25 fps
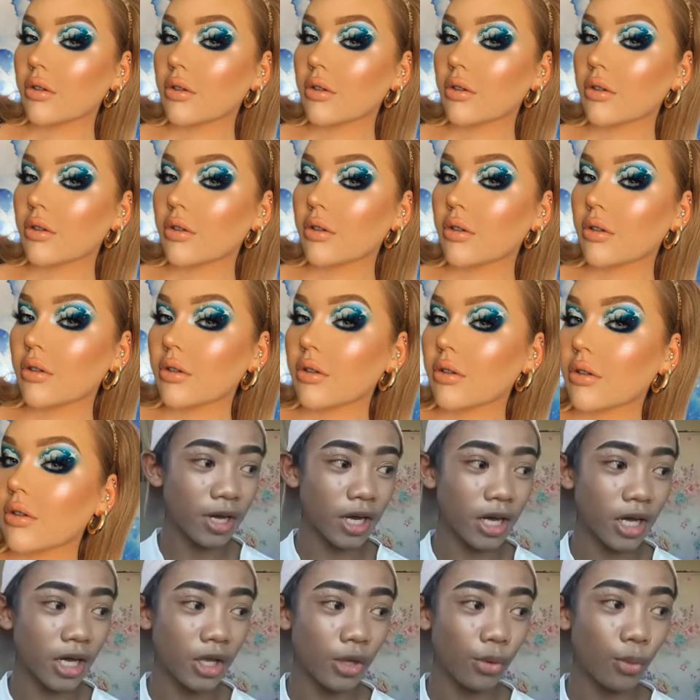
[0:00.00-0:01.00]
she is
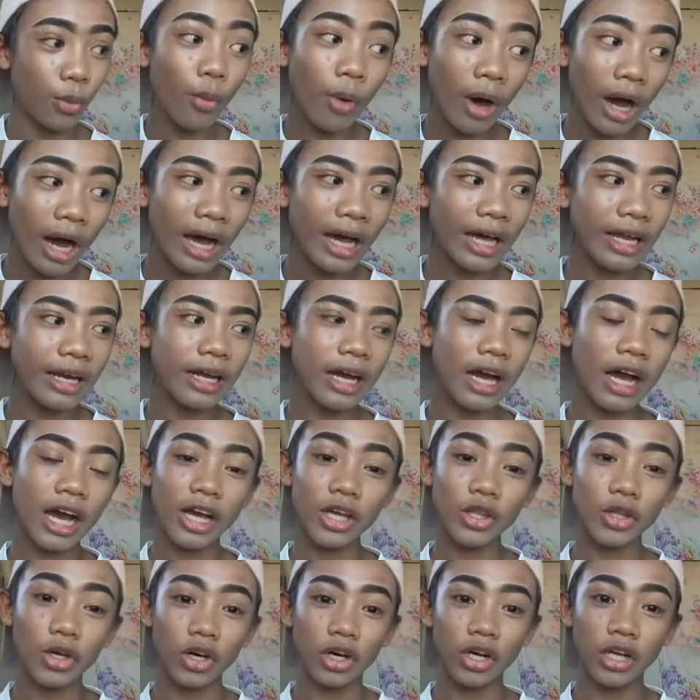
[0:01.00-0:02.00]
my one
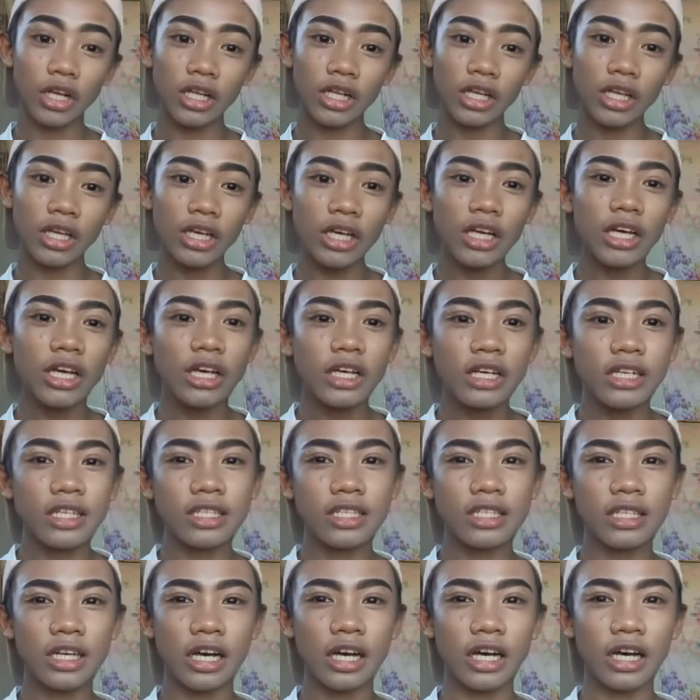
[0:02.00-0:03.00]
idol
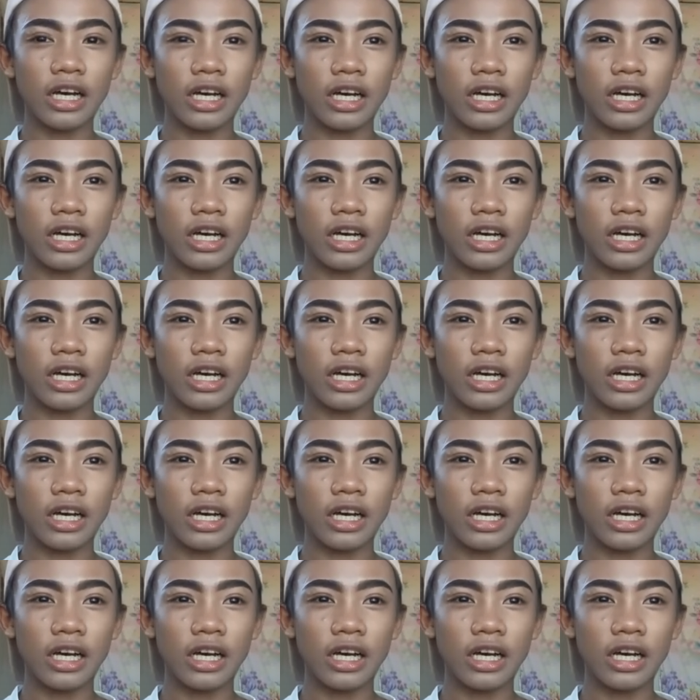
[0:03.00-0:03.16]
sa